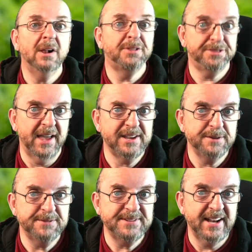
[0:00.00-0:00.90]
Well, thank
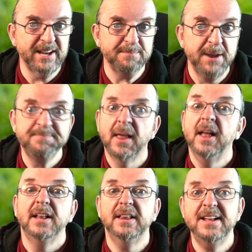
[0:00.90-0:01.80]
you for telling me.
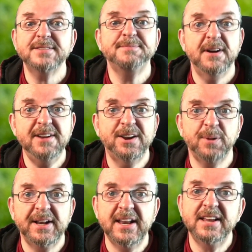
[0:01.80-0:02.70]
Let's very
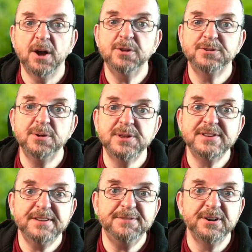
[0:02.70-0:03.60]
quickly go through the
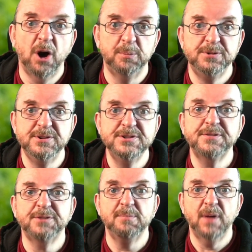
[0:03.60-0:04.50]
different options
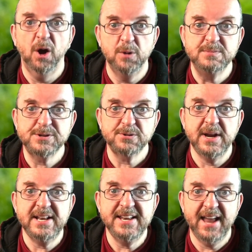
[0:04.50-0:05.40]
from the home
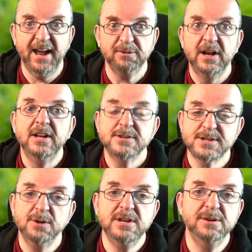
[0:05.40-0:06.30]
screen now,
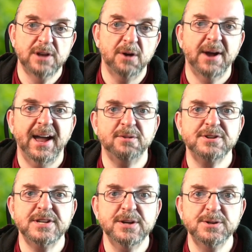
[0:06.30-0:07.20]
so you know how
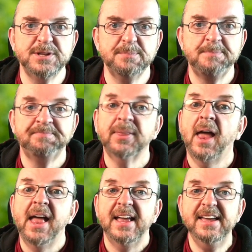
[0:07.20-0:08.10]
to use them.
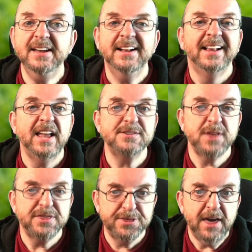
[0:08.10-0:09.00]
Here is
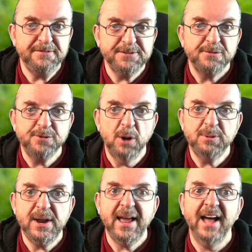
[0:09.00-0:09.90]
the theft,
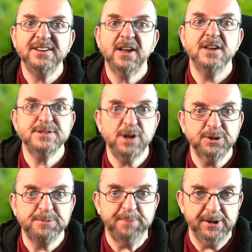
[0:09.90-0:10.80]
robbery and
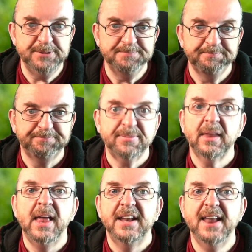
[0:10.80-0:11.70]
assault button.
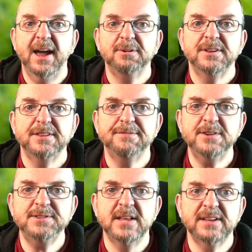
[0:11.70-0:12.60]
Now, the
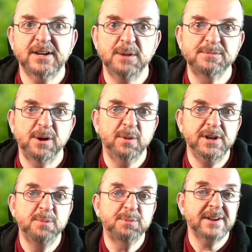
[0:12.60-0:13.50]
first thing that comes up
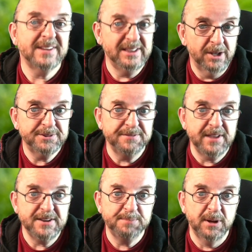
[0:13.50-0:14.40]
when you press a lot of
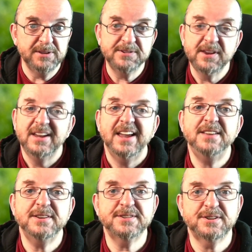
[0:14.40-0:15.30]
these buttons
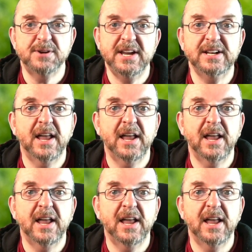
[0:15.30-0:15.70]
is a screen